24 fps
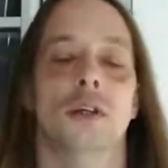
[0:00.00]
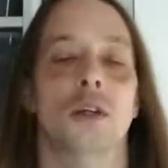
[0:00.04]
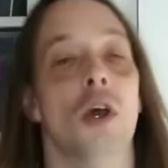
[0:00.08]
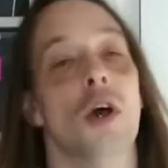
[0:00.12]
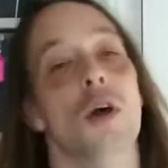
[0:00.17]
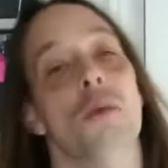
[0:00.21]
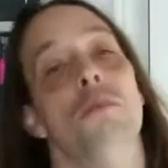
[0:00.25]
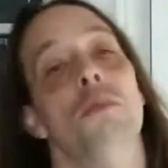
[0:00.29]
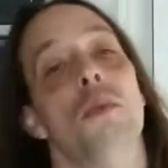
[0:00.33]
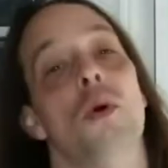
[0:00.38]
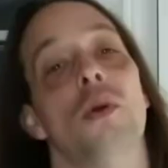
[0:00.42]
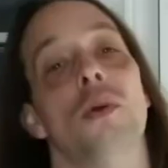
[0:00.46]

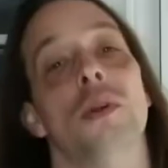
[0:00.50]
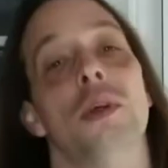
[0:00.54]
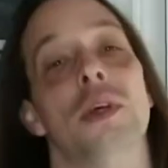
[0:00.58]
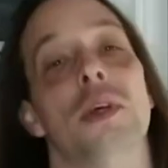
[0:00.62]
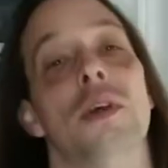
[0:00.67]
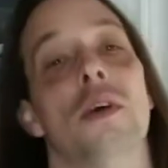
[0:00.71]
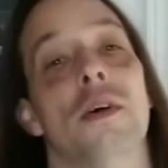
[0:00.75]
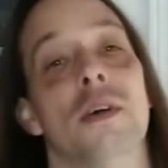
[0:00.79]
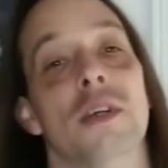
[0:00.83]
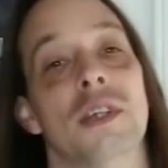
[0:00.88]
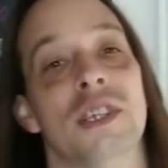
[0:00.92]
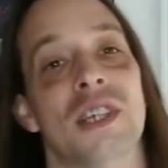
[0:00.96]
Good morning,
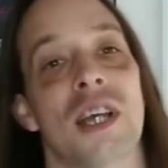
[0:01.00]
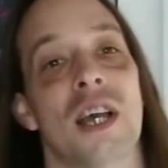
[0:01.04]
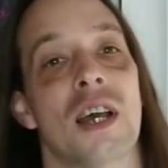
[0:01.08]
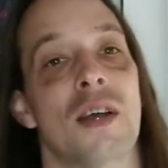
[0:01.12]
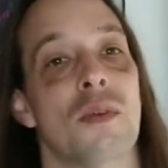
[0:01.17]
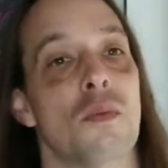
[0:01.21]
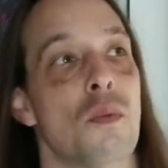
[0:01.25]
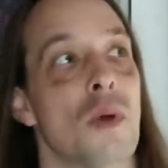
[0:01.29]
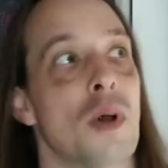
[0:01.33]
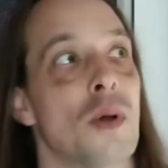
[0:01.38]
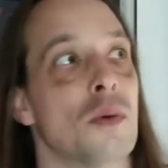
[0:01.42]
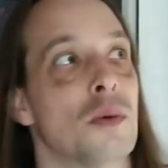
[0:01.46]
guys,
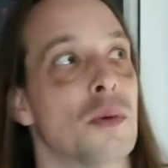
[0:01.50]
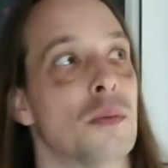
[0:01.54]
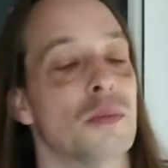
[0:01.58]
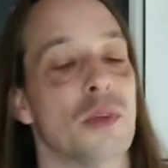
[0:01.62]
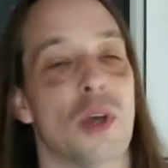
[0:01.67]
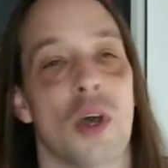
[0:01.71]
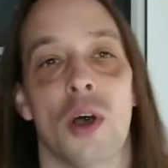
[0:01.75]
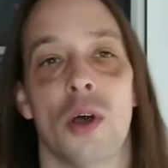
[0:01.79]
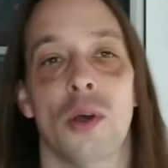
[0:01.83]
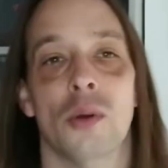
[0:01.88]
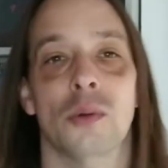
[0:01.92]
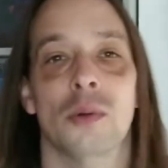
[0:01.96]
and welcome
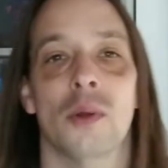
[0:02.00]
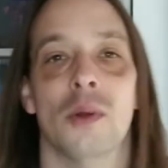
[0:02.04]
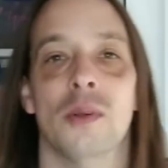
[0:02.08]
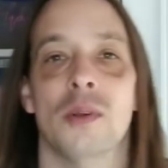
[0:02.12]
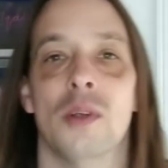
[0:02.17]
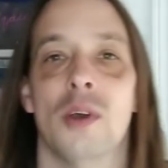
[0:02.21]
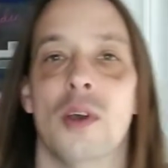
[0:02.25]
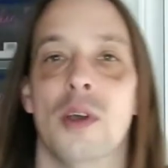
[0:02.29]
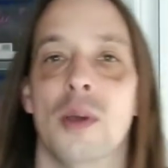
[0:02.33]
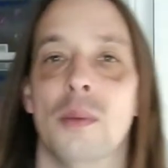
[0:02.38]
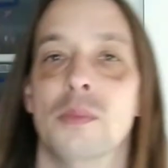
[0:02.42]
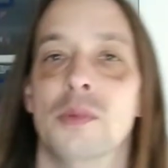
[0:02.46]
to
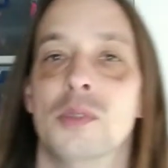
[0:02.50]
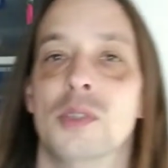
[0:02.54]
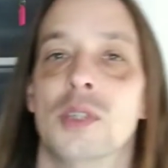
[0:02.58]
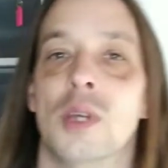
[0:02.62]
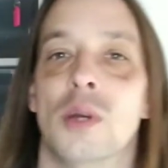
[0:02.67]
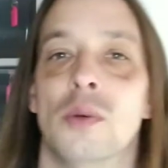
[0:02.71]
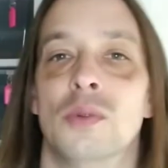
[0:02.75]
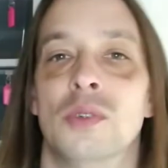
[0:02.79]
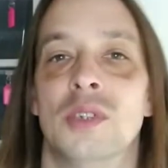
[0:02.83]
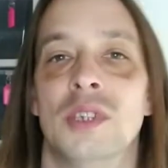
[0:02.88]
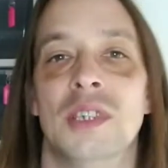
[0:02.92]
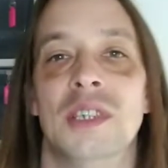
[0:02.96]
Homegrown Herbs.
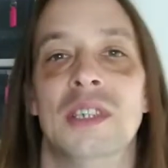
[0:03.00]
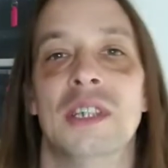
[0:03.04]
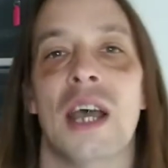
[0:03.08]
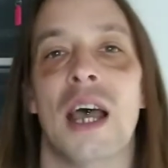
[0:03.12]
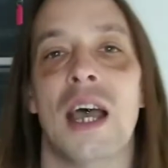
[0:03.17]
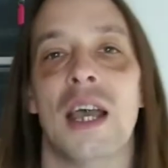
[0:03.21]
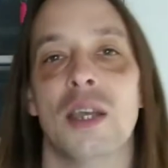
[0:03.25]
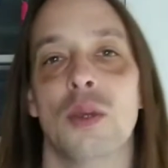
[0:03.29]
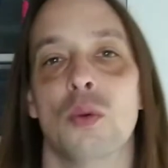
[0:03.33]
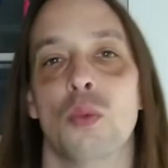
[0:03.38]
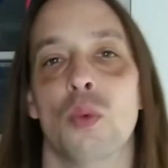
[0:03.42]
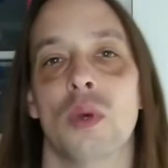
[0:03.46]
So
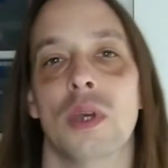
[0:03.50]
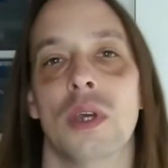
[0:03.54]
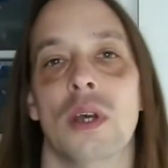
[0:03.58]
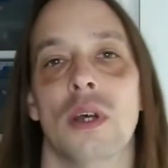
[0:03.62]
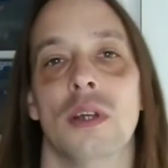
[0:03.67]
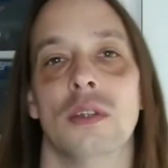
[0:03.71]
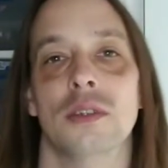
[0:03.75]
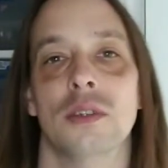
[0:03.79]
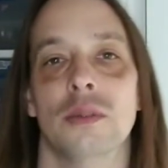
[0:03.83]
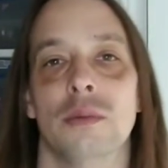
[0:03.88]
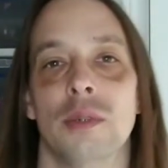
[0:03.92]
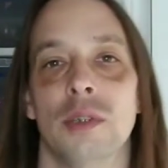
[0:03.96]
today we
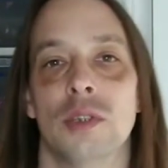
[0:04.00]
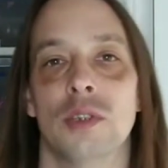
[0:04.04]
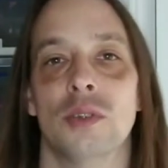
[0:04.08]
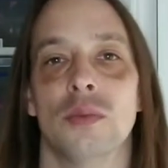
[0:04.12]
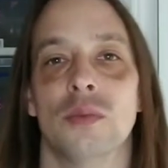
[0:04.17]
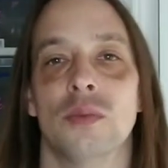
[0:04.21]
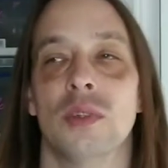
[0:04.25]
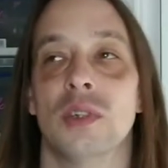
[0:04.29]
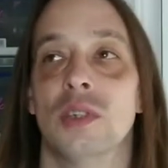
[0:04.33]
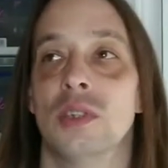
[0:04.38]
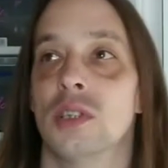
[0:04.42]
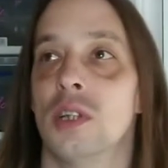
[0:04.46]
are doing
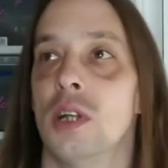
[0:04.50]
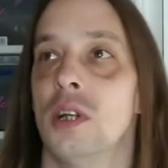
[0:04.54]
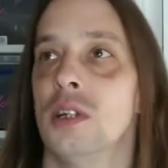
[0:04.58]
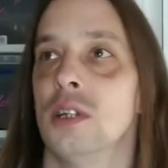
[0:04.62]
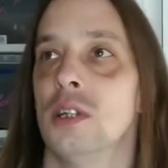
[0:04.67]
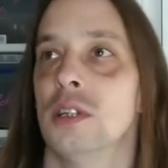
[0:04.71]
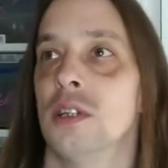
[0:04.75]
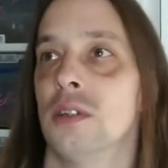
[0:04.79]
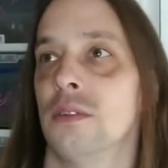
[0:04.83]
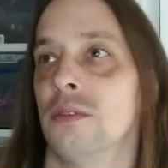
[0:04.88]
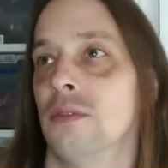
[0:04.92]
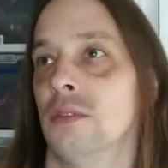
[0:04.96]
something
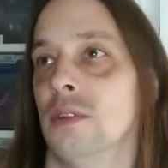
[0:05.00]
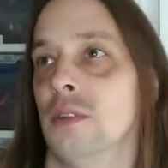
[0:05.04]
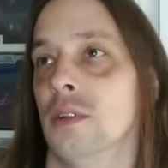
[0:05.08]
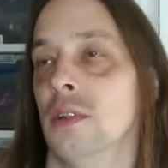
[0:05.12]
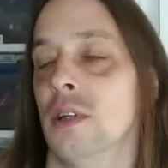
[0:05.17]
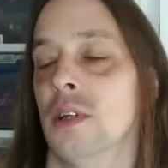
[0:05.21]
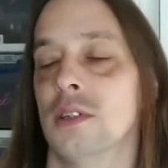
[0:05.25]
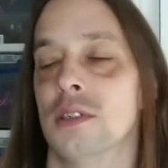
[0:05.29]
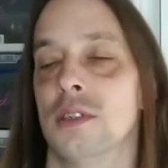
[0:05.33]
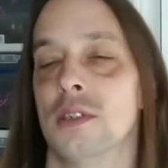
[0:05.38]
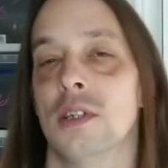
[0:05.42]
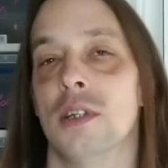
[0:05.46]
slightly
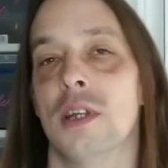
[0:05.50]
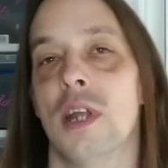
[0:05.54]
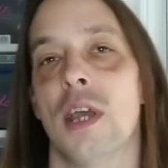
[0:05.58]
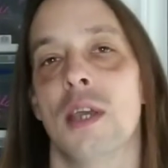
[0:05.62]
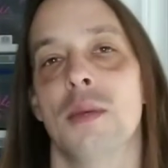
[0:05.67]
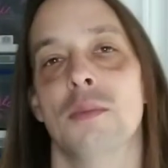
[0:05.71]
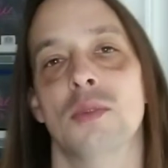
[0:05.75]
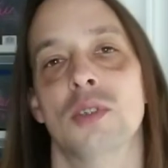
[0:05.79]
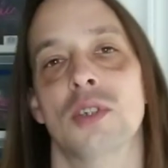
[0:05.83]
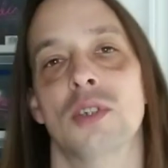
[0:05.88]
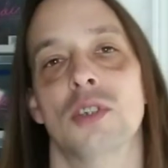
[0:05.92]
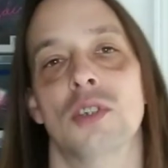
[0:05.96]
different, as the
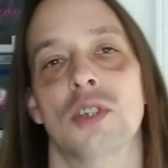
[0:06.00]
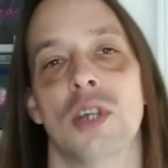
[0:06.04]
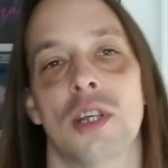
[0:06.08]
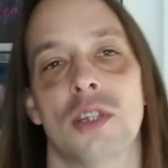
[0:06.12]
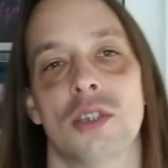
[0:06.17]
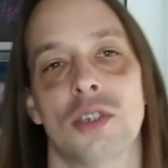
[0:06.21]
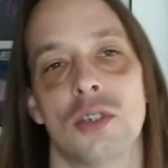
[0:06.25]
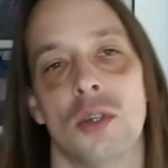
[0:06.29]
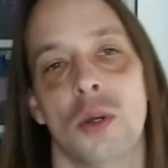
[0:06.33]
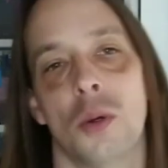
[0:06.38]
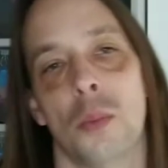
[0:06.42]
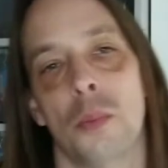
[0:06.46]
name
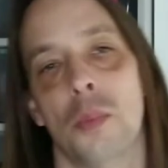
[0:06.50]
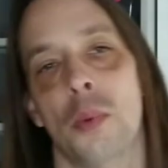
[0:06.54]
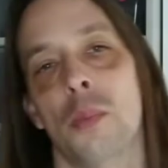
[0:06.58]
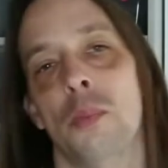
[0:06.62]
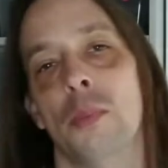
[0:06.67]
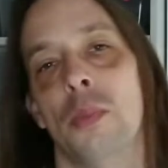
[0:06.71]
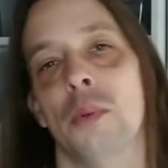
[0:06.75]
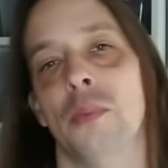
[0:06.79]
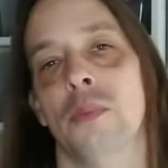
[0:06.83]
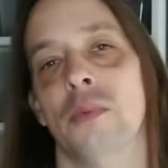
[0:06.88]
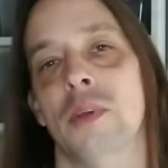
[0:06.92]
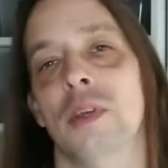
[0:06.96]
suggests up
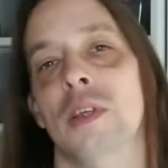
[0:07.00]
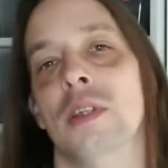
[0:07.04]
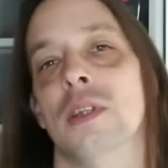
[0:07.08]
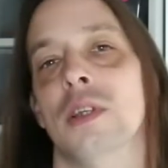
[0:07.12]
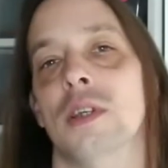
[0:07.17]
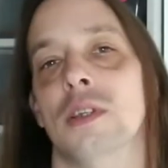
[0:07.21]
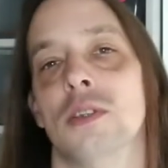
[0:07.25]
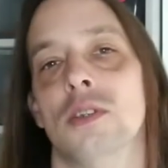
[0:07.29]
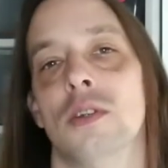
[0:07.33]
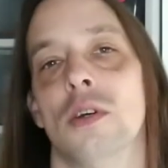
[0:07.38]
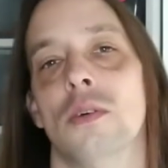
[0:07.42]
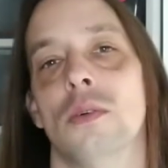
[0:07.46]
above in
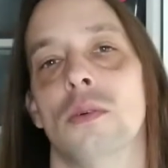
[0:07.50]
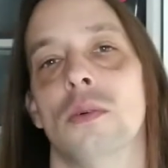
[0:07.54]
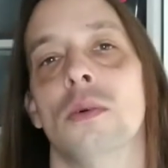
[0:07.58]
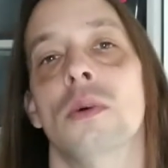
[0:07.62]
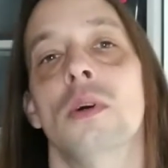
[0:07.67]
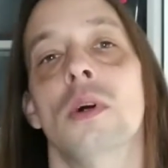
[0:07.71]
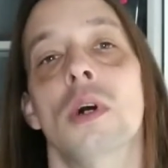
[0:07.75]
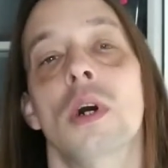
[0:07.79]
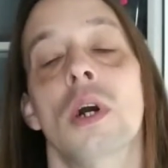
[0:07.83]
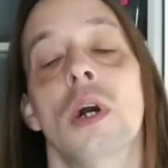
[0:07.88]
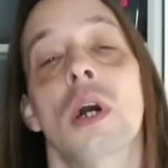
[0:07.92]
the title.